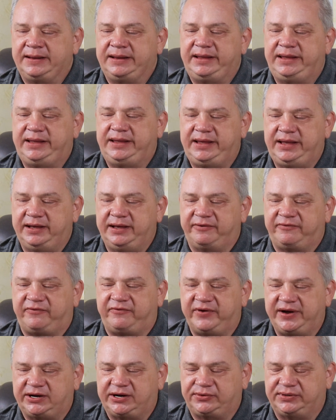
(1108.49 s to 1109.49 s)
said that
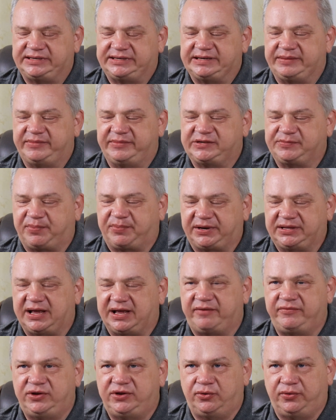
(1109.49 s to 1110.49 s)
they came from
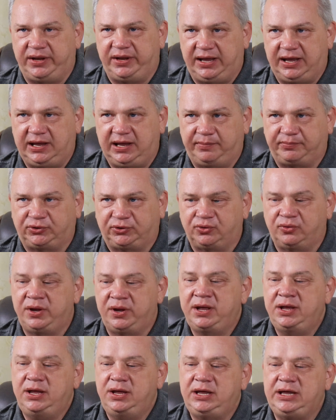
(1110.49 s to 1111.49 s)
ancient Egypt,
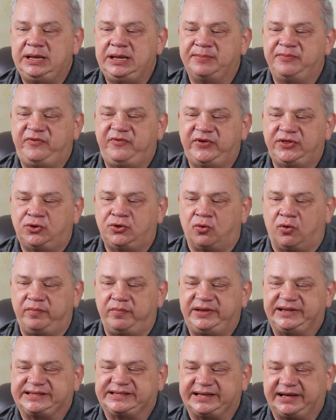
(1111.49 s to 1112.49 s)

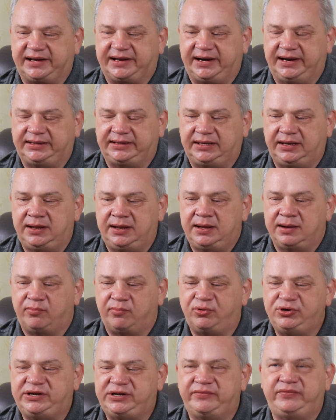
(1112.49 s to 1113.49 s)
and they knew the
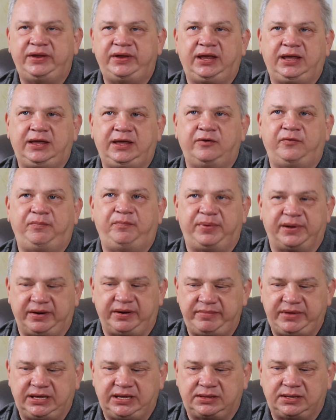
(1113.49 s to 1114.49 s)
secrets of the pyramid
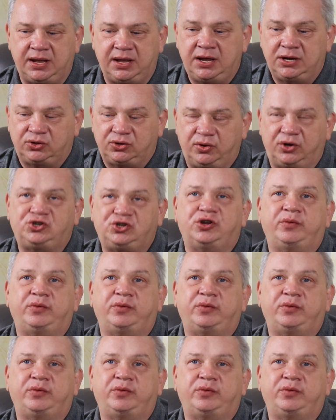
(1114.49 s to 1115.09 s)
builders.